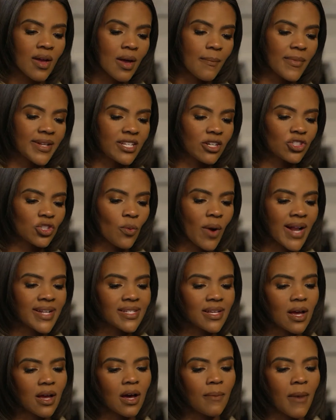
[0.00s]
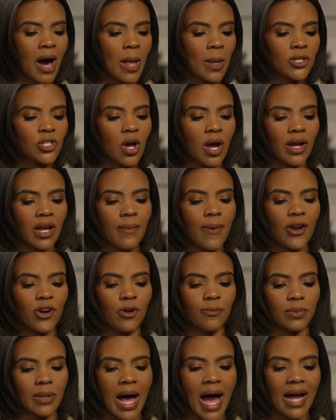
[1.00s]
Matilda writes, Kamala talking about
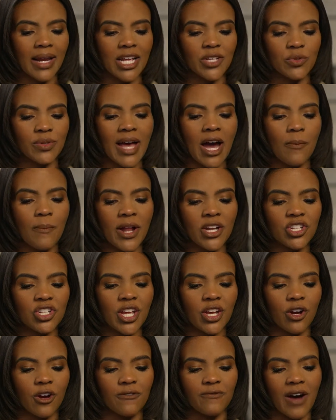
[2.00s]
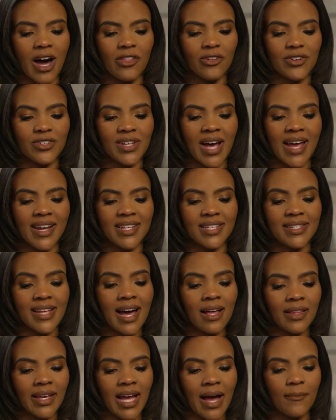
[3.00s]
her blackness without mentioning her father's side is
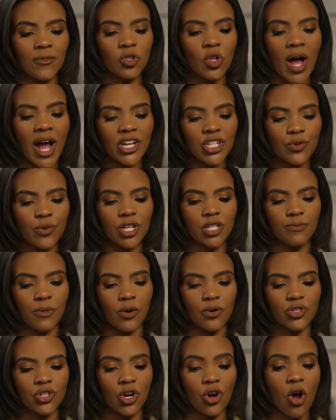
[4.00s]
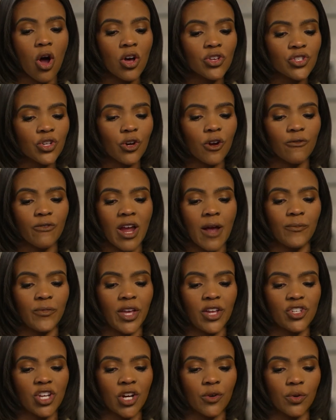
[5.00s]
telling. I'm glad you exposed her. Also, her
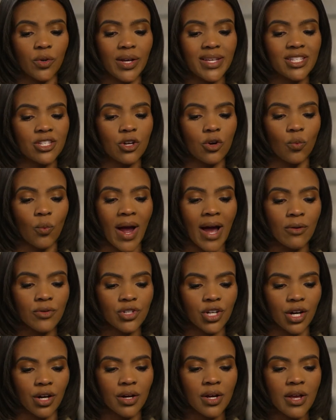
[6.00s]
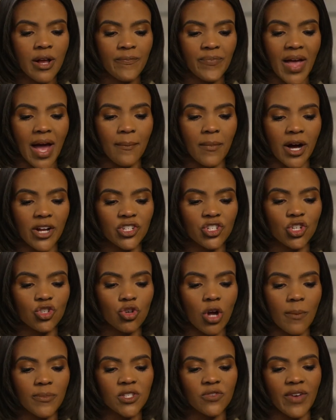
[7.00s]
family in general isn't around her that much.
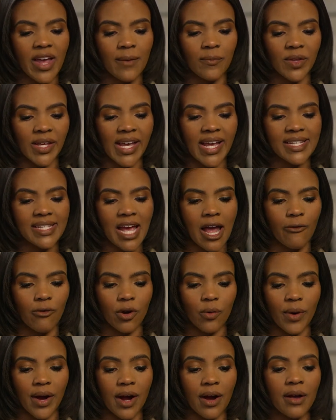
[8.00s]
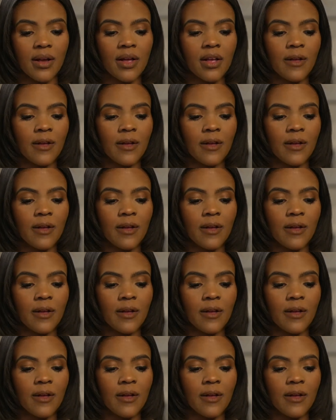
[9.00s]
Trump's family is everywhere.